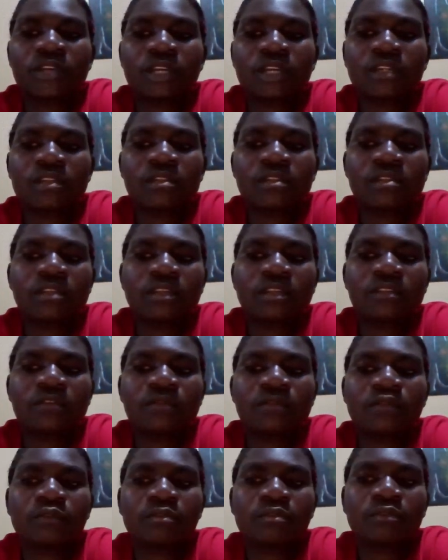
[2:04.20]
you can
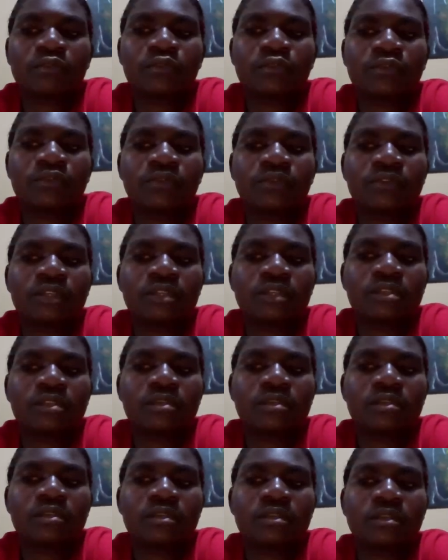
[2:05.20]
search for
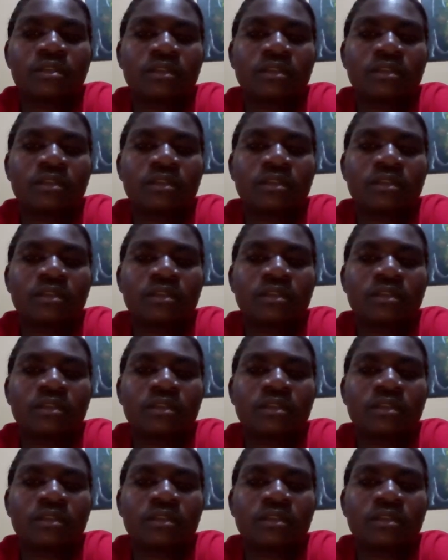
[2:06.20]
movies,